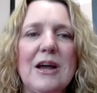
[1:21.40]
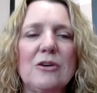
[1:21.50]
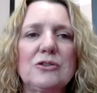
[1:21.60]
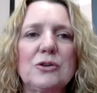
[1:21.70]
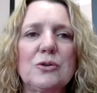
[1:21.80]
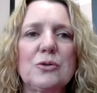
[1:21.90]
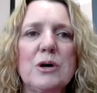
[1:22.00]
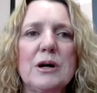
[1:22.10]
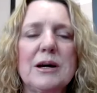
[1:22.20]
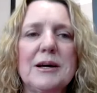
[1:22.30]
I
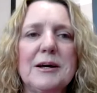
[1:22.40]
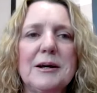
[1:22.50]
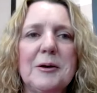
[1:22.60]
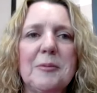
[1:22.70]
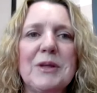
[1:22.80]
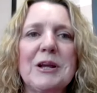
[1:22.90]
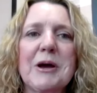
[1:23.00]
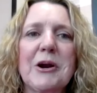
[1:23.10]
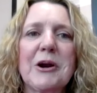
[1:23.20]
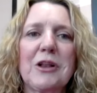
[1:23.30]
also think
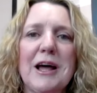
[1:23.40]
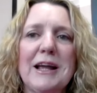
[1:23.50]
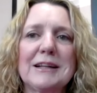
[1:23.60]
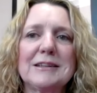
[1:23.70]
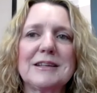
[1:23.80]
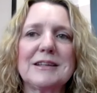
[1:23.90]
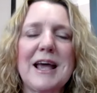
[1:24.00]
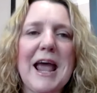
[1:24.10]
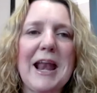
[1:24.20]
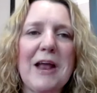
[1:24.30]
about our clients,
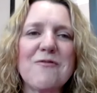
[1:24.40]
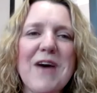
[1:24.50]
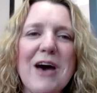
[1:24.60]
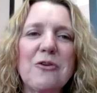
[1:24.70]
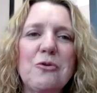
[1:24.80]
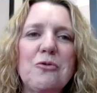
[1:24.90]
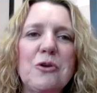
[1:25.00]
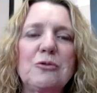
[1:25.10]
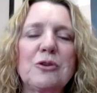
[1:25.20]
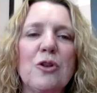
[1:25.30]
and I value
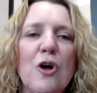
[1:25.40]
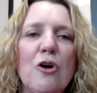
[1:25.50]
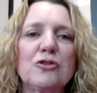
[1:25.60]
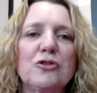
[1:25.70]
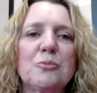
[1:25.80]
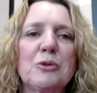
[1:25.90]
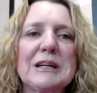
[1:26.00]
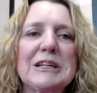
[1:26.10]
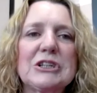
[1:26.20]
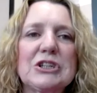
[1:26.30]
those long-term
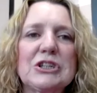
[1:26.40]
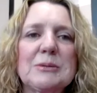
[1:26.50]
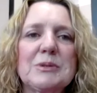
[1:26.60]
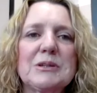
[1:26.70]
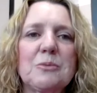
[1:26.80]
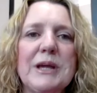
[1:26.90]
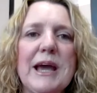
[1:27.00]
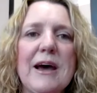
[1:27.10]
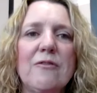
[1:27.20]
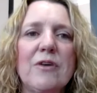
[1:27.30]
relationships that we
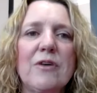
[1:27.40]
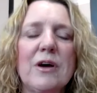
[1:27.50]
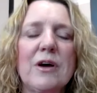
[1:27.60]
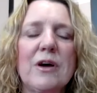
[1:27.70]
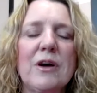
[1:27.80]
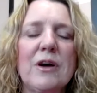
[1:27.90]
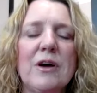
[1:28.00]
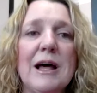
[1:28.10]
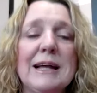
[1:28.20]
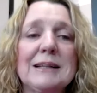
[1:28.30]
have with
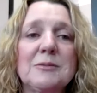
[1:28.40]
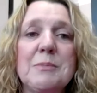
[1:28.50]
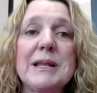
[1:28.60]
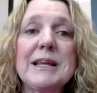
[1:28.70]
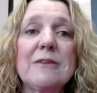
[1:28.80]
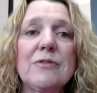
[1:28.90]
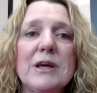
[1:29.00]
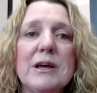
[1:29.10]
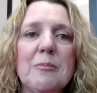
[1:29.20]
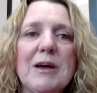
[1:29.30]
our clients. Many
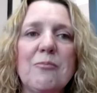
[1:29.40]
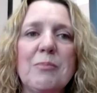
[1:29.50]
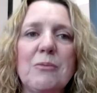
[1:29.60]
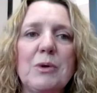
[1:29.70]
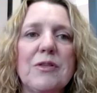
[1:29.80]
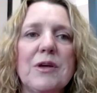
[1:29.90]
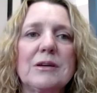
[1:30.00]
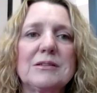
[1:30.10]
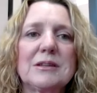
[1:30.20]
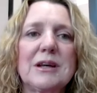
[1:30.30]
of them have been with
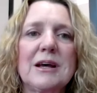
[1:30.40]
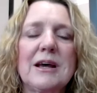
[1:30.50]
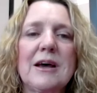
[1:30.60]
us